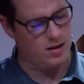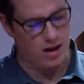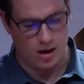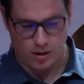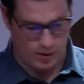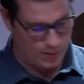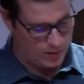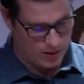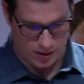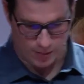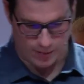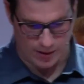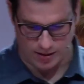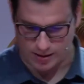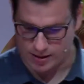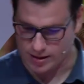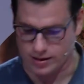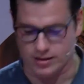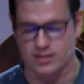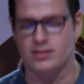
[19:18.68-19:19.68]
No, I'm not
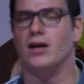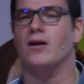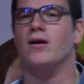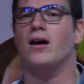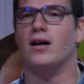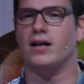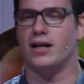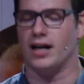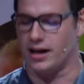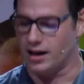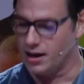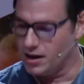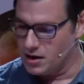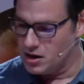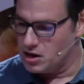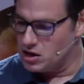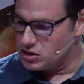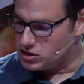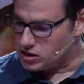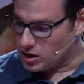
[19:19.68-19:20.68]
American. So okay,
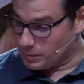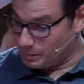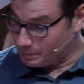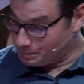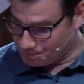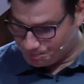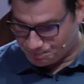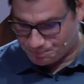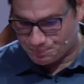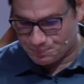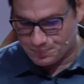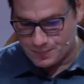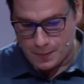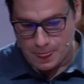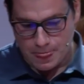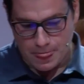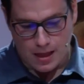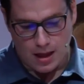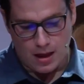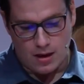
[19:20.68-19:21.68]
so
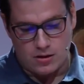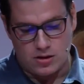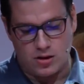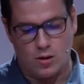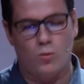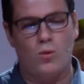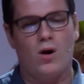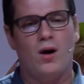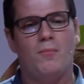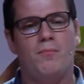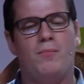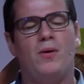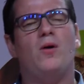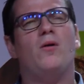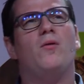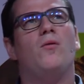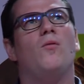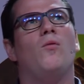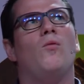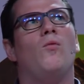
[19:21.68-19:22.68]
so what?
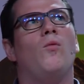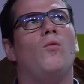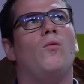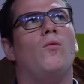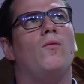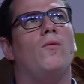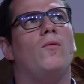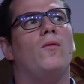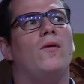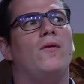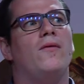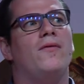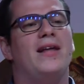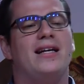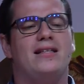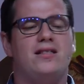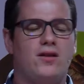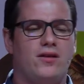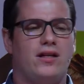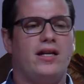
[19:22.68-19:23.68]
But
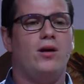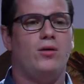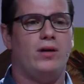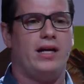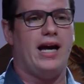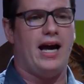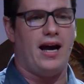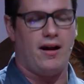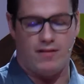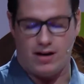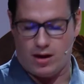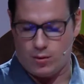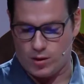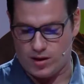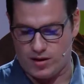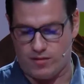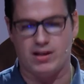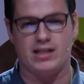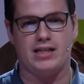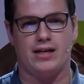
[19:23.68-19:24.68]
that's not the only area
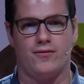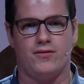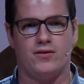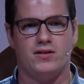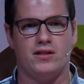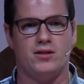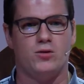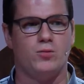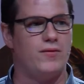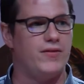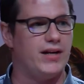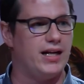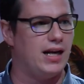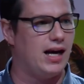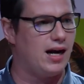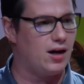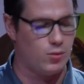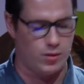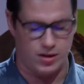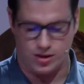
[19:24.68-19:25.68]
where there are differences within
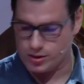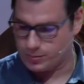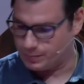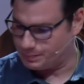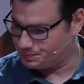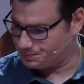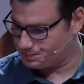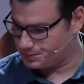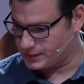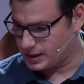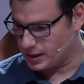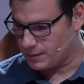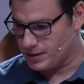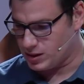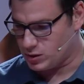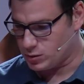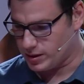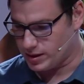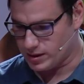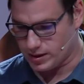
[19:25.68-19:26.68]
language
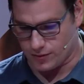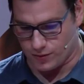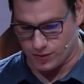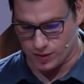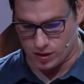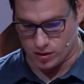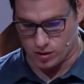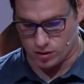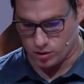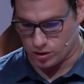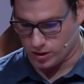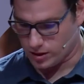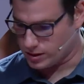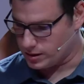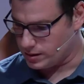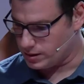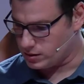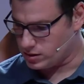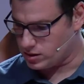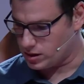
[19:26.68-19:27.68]
between different countries.
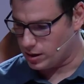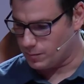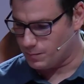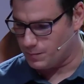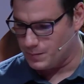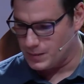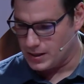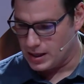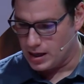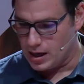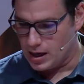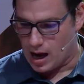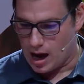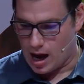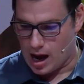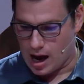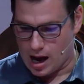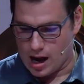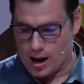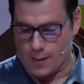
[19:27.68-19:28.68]
So
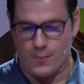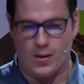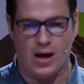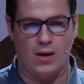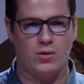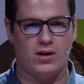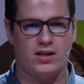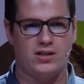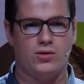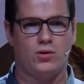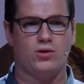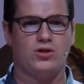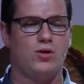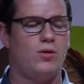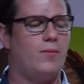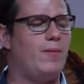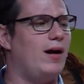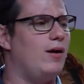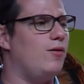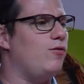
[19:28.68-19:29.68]
um, I want to talk to
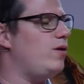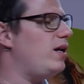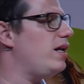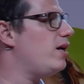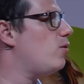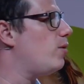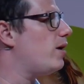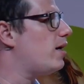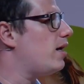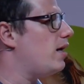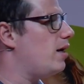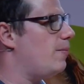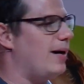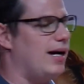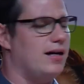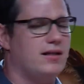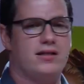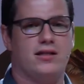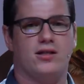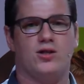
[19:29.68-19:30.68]
you about really quickly
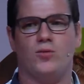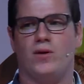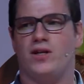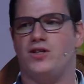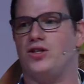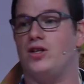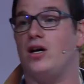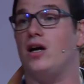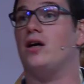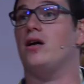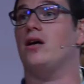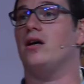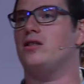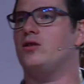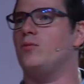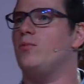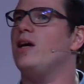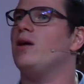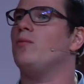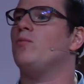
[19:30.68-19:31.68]
about a situation that occurred
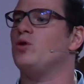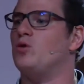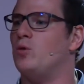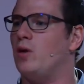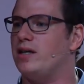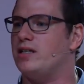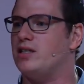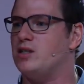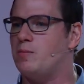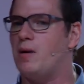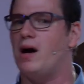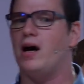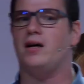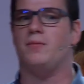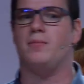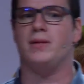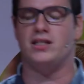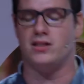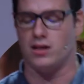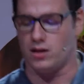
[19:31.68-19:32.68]
to me and was what
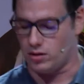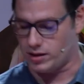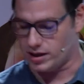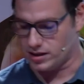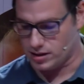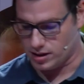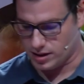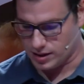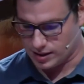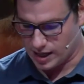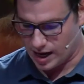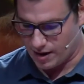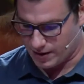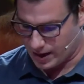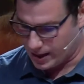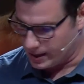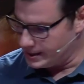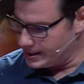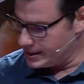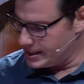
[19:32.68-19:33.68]
inspired me to look into this
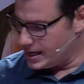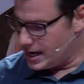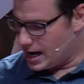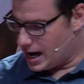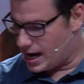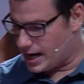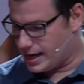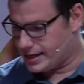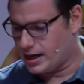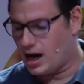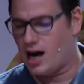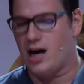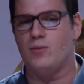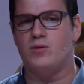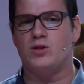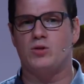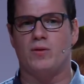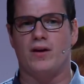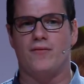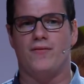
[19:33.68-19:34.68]
area. And I
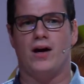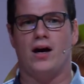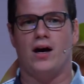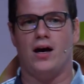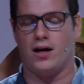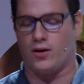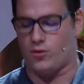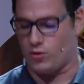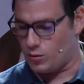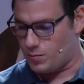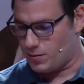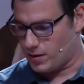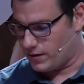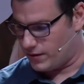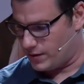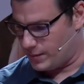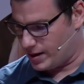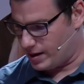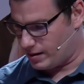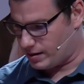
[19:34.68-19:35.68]
was with a group
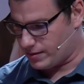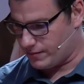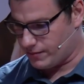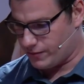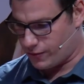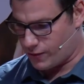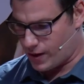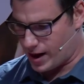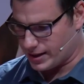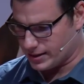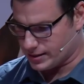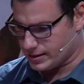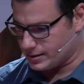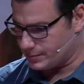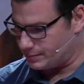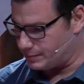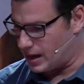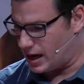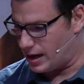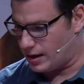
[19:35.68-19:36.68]
of American
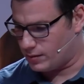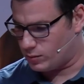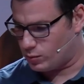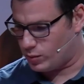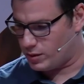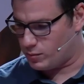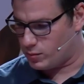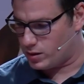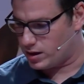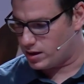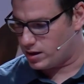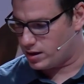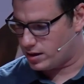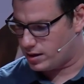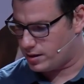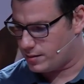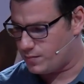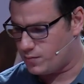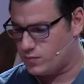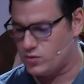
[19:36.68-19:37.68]
friends, and we
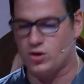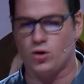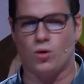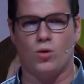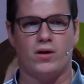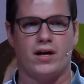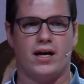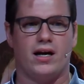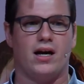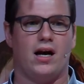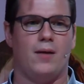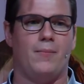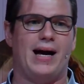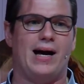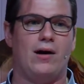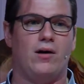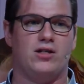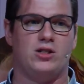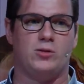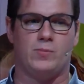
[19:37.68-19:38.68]
were talking
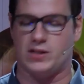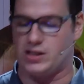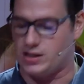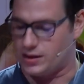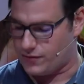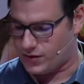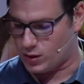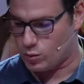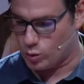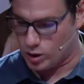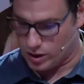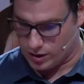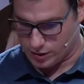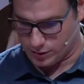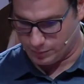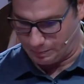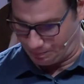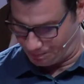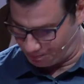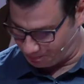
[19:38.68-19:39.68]
about a specific
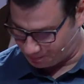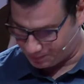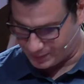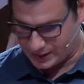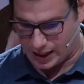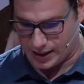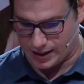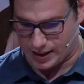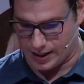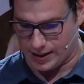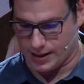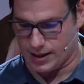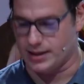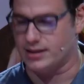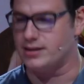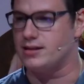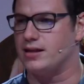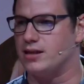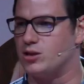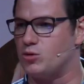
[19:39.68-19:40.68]
word. Okay, and
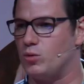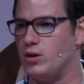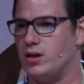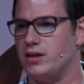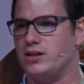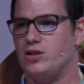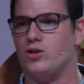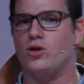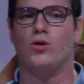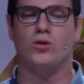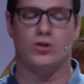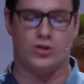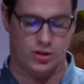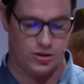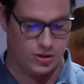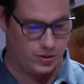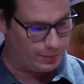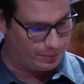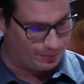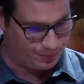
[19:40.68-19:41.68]
it's this word. It's
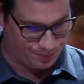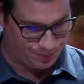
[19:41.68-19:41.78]
gorgeous.